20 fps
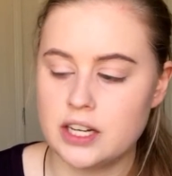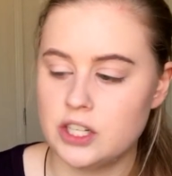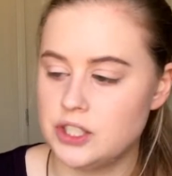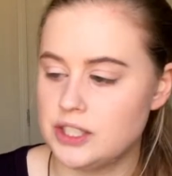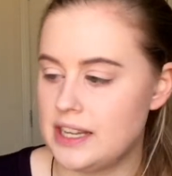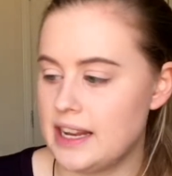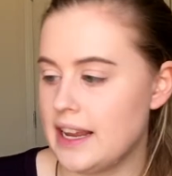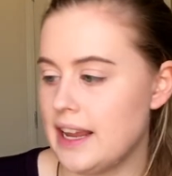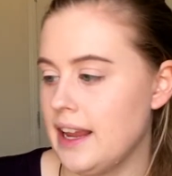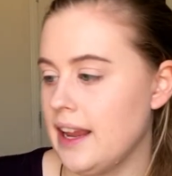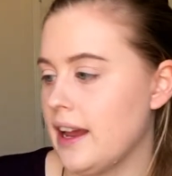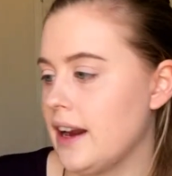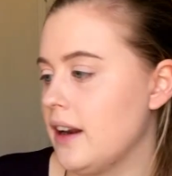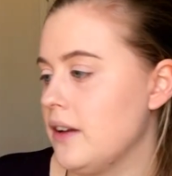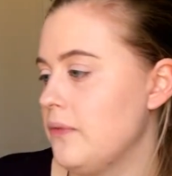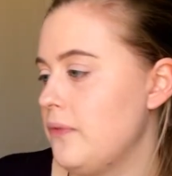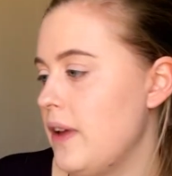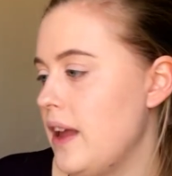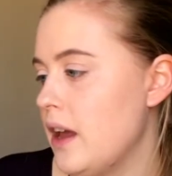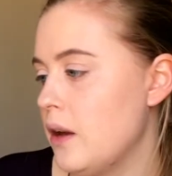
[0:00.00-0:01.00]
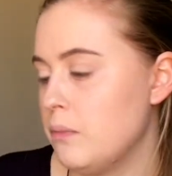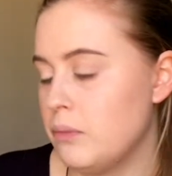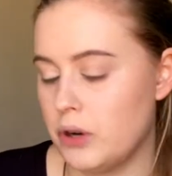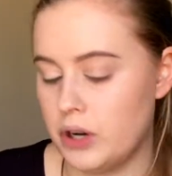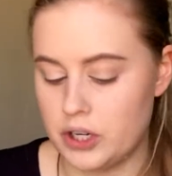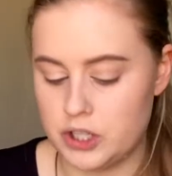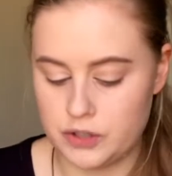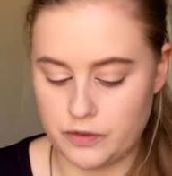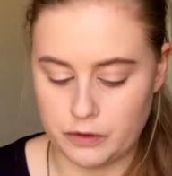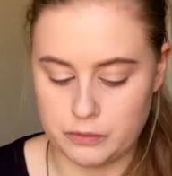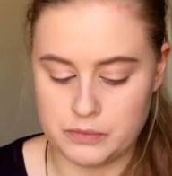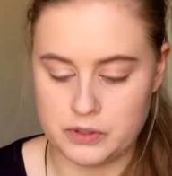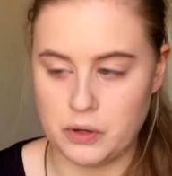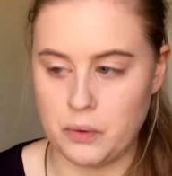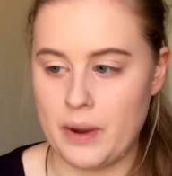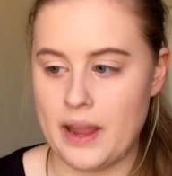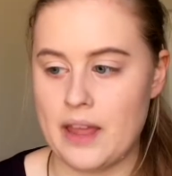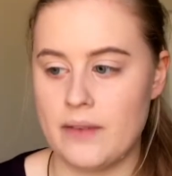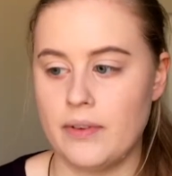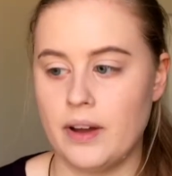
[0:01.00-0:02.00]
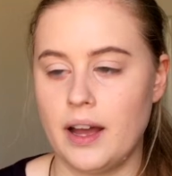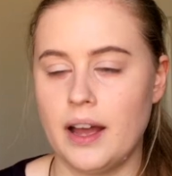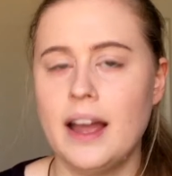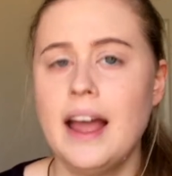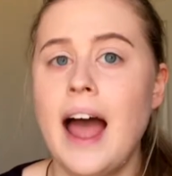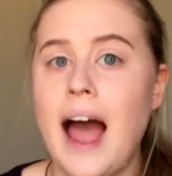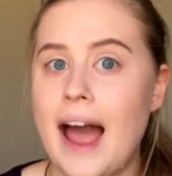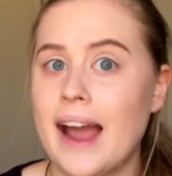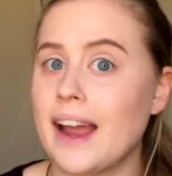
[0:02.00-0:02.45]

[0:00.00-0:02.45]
Just taking out a fan brush from Zoeva.